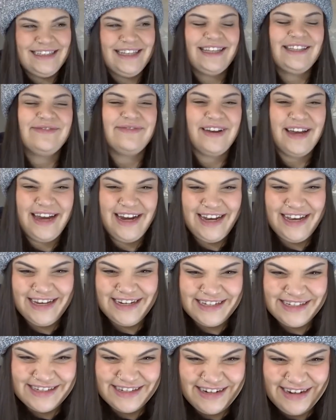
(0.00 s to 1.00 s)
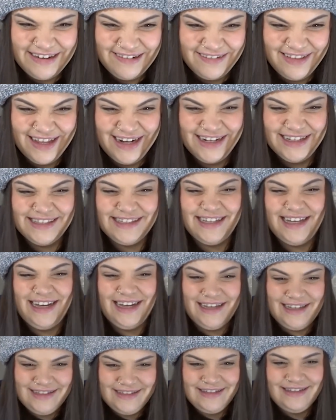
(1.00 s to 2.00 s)
That's right. He doesn't know that it's
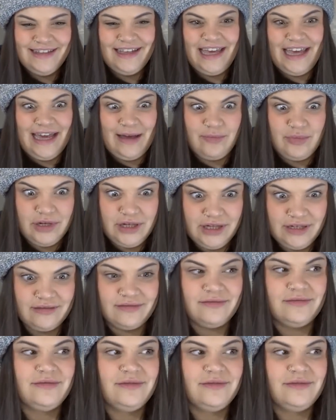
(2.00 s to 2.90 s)
like happening.